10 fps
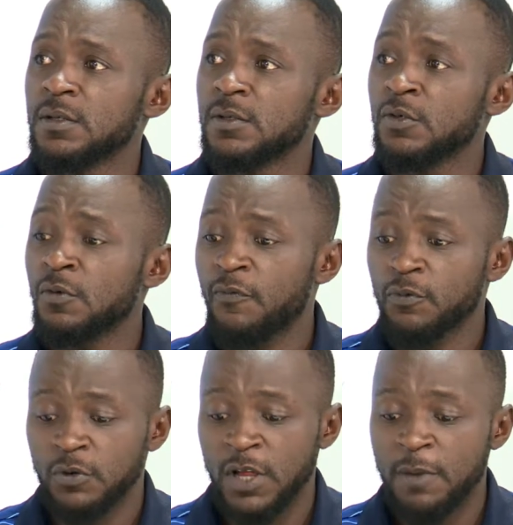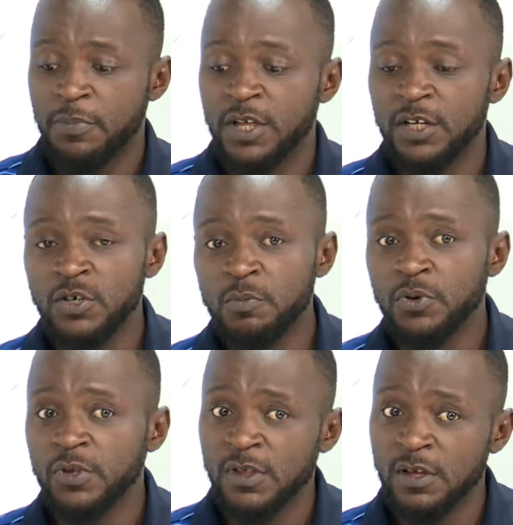So the application
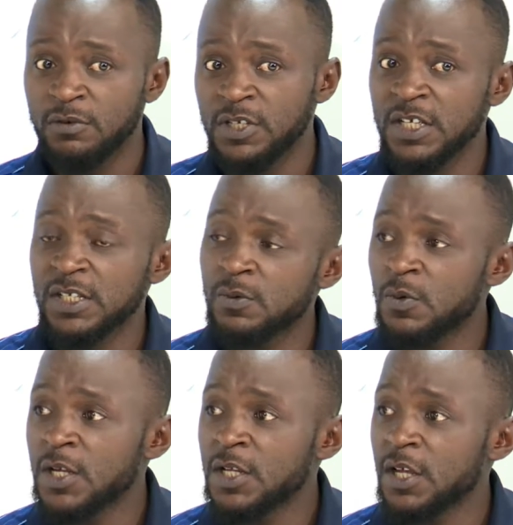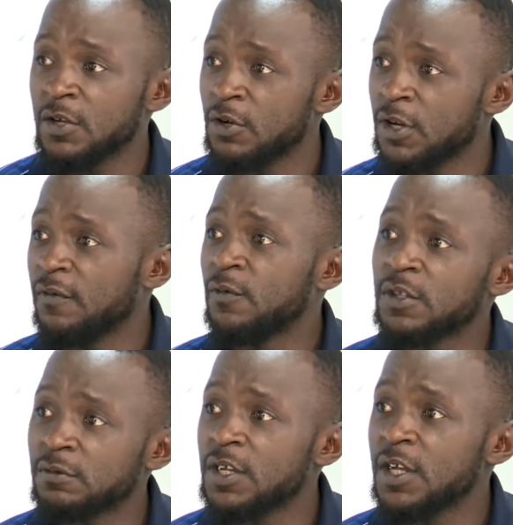process is already eating 1 year. You're left with
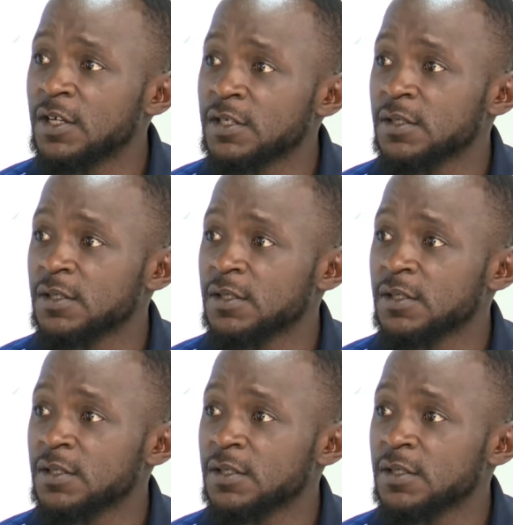3 years.